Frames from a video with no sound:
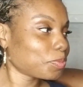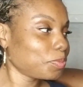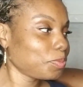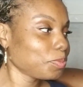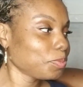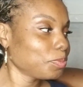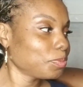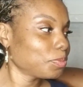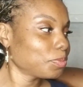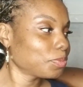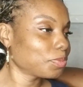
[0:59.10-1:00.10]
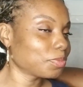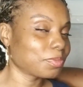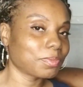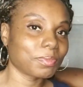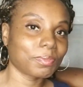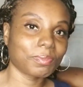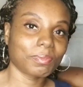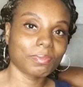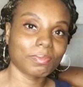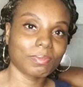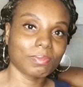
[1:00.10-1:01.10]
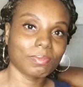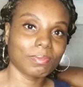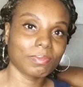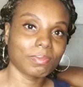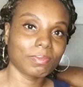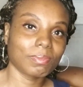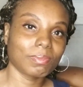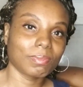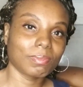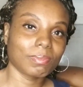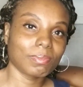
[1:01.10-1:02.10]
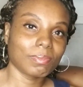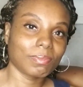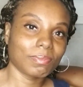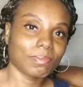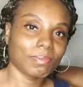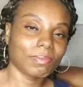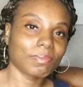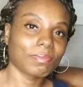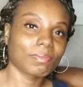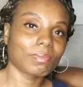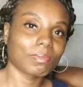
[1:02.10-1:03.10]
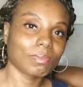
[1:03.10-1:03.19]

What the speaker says: (silent)